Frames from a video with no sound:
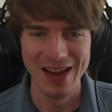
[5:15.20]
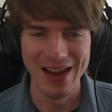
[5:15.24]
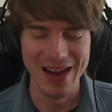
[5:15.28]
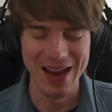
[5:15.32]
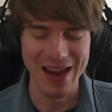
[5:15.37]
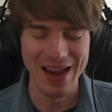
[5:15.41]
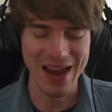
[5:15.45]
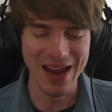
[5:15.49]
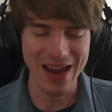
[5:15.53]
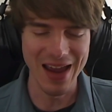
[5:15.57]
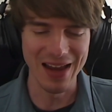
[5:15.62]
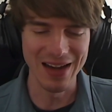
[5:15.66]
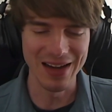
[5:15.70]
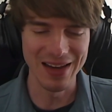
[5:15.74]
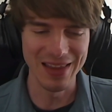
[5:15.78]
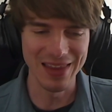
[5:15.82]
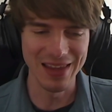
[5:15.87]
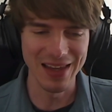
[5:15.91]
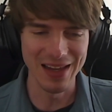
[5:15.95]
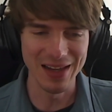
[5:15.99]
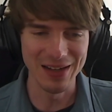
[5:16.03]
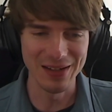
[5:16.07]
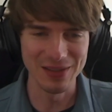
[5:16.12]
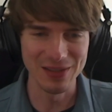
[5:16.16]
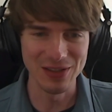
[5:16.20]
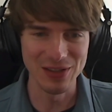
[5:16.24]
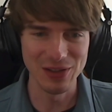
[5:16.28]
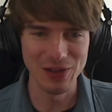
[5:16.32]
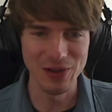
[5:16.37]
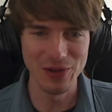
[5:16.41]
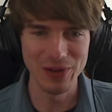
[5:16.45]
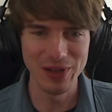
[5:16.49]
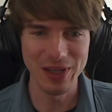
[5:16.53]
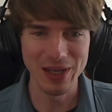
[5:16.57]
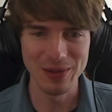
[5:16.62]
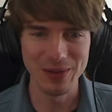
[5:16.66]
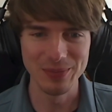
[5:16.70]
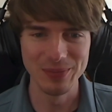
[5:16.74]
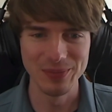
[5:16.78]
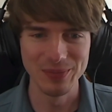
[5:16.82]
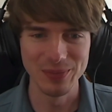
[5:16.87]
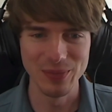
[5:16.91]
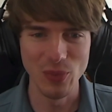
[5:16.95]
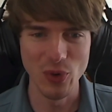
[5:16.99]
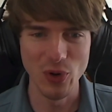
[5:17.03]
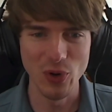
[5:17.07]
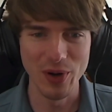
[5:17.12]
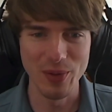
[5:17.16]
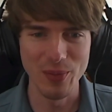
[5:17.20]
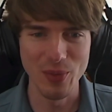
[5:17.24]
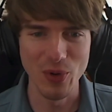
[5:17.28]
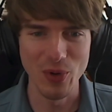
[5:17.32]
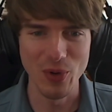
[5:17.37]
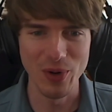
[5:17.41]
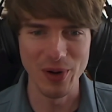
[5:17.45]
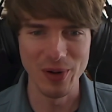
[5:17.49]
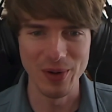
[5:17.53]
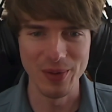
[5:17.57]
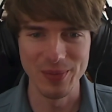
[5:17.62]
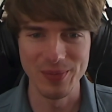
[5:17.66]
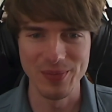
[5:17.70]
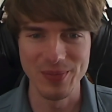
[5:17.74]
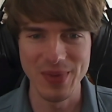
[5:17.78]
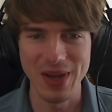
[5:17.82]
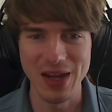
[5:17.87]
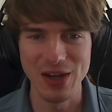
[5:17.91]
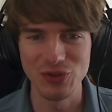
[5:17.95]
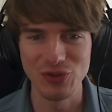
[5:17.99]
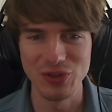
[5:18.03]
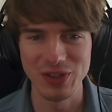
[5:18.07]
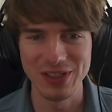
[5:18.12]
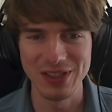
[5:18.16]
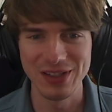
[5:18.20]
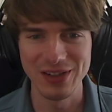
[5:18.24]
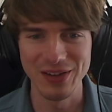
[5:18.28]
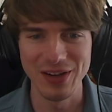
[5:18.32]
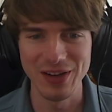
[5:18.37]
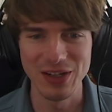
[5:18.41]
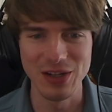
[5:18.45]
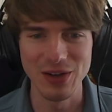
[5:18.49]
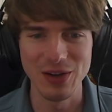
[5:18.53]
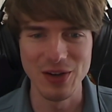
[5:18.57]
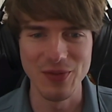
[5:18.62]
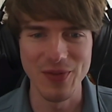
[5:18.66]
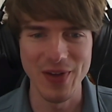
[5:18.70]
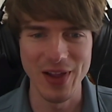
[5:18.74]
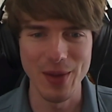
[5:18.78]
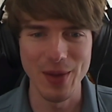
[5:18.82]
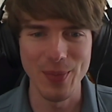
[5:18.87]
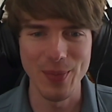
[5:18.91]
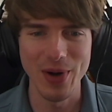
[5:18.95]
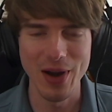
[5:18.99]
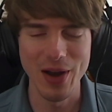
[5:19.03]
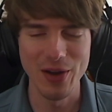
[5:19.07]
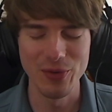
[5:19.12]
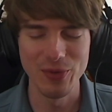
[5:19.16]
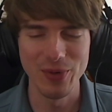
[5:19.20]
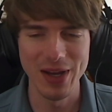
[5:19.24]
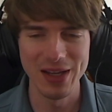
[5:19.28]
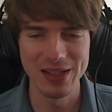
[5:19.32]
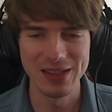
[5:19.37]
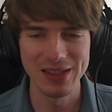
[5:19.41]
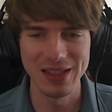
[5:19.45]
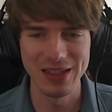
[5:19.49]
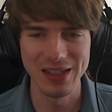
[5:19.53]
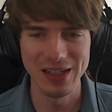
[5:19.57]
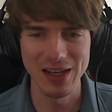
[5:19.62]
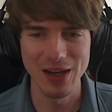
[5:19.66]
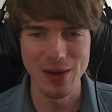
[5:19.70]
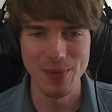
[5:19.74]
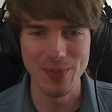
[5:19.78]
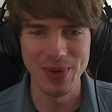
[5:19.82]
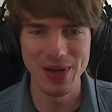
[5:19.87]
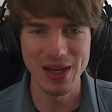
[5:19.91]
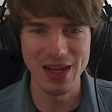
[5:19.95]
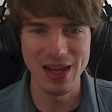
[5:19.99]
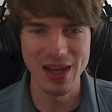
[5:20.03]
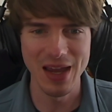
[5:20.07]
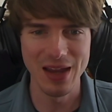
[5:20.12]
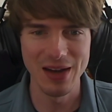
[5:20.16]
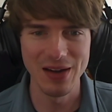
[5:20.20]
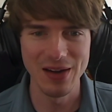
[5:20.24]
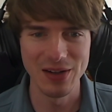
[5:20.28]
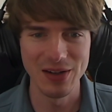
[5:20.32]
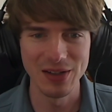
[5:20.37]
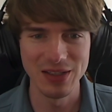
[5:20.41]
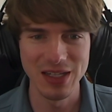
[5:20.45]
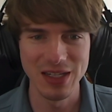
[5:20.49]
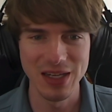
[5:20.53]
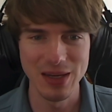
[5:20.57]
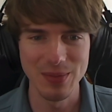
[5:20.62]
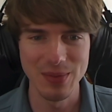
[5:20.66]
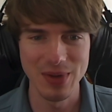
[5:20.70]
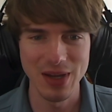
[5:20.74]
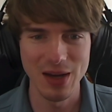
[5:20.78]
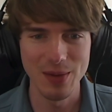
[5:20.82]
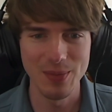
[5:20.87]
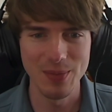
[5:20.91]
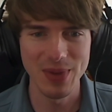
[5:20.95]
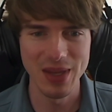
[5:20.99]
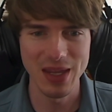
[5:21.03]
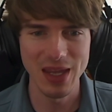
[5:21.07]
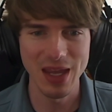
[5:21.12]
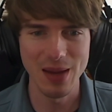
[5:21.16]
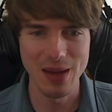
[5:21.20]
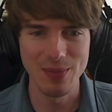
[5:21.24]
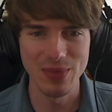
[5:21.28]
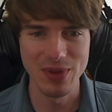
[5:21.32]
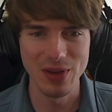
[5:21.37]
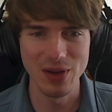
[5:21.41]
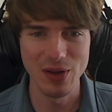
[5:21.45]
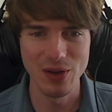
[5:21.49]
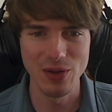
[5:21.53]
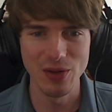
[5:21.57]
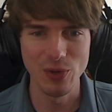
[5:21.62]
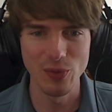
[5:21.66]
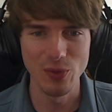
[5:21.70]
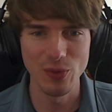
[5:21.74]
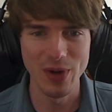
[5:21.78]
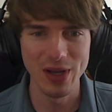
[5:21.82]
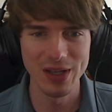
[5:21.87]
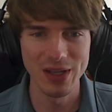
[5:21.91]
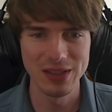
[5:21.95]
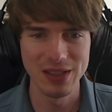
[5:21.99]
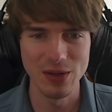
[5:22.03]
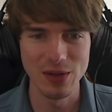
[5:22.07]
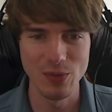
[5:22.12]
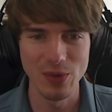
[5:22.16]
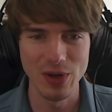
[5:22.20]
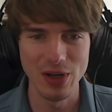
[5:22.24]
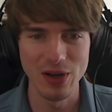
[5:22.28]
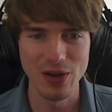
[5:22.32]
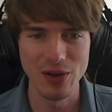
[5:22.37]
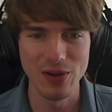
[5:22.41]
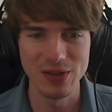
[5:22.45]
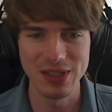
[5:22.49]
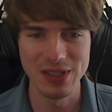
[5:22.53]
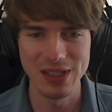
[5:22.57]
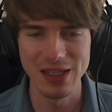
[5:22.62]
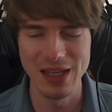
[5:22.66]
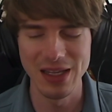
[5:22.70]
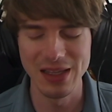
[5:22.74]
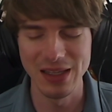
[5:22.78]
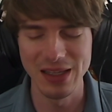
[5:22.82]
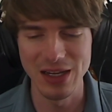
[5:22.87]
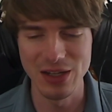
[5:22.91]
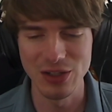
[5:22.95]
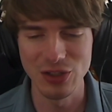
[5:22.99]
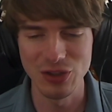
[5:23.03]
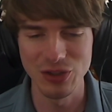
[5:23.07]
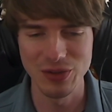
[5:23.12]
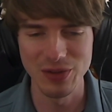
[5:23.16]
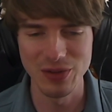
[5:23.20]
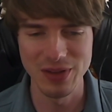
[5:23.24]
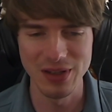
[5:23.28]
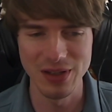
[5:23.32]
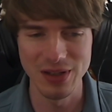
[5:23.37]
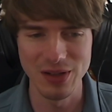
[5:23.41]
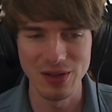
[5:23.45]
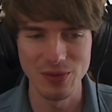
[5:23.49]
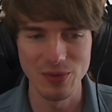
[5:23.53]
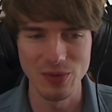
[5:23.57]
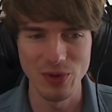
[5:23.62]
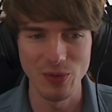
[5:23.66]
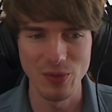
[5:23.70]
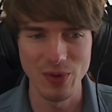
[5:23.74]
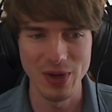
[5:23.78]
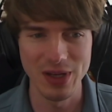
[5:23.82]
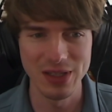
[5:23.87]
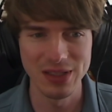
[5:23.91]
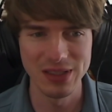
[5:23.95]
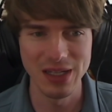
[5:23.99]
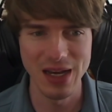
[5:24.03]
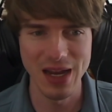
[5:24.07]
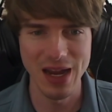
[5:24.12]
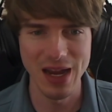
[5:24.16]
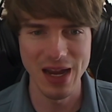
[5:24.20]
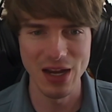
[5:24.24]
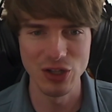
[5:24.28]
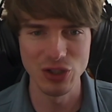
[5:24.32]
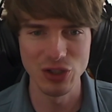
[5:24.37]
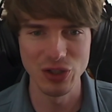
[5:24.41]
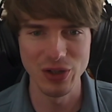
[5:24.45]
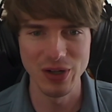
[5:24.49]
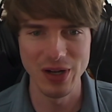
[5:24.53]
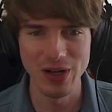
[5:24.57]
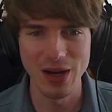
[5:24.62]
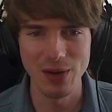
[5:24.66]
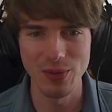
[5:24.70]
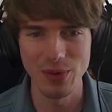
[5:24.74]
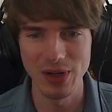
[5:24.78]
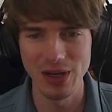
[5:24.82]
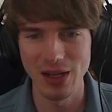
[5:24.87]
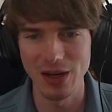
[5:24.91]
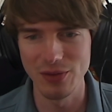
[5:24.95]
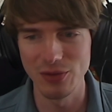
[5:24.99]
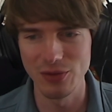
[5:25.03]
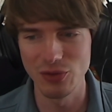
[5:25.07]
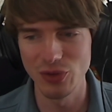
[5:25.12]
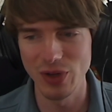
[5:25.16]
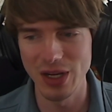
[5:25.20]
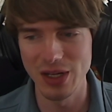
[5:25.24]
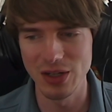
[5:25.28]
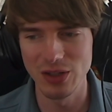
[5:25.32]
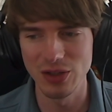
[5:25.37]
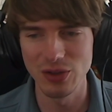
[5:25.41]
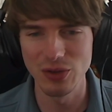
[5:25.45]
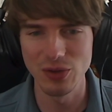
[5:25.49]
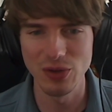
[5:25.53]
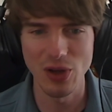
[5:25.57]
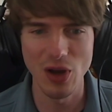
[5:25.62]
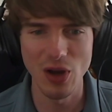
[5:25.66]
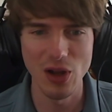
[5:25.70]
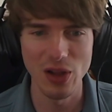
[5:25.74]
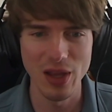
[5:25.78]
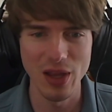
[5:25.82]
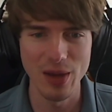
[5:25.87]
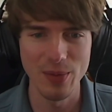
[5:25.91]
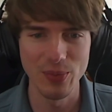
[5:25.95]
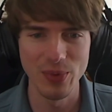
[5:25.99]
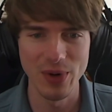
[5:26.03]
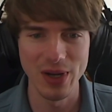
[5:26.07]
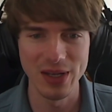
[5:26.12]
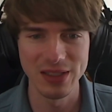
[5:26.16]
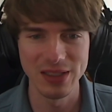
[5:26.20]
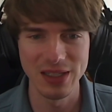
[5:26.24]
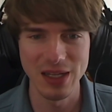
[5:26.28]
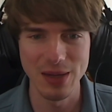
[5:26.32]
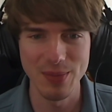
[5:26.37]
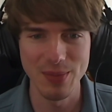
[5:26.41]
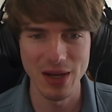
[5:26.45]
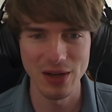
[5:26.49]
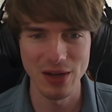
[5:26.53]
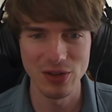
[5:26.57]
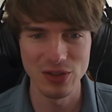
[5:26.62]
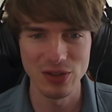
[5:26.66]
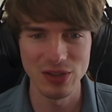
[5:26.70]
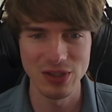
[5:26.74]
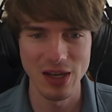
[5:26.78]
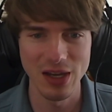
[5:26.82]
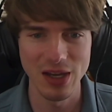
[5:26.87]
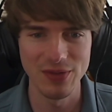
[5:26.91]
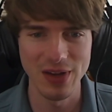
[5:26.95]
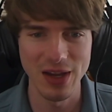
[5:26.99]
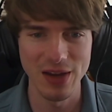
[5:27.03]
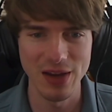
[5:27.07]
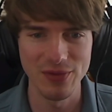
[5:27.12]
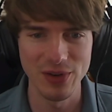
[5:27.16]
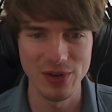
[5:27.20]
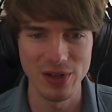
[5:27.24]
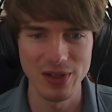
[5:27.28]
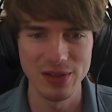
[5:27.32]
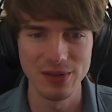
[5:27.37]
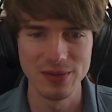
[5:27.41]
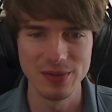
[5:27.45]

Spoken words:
and then slowly more and more interest started to develop around Rust at the company, and our team kind of became the Rust in Windows, and then later the Rust in Azure, and now we're kind of trying to do the all up Rust at Microsoft effort.